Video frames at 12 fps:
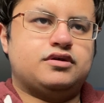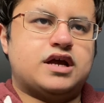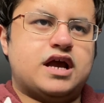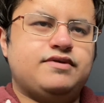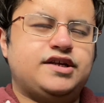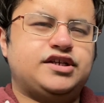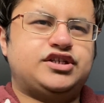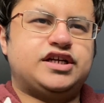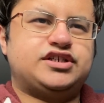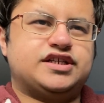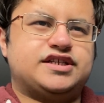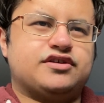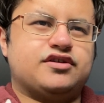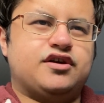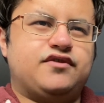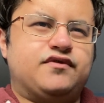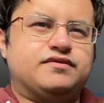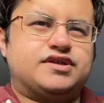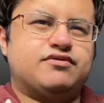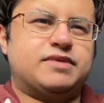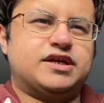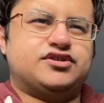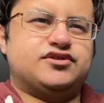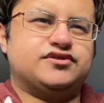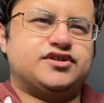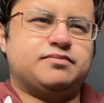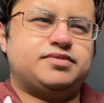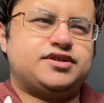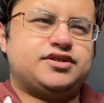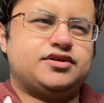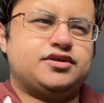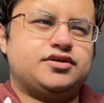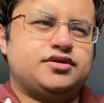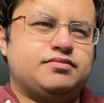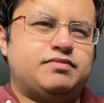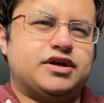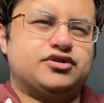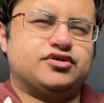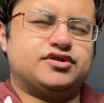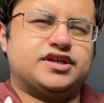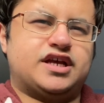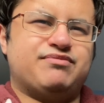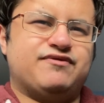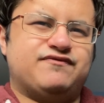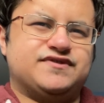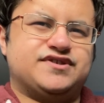Everything changed in the second half. Obviously, we made two subs. Ben Johnson came on for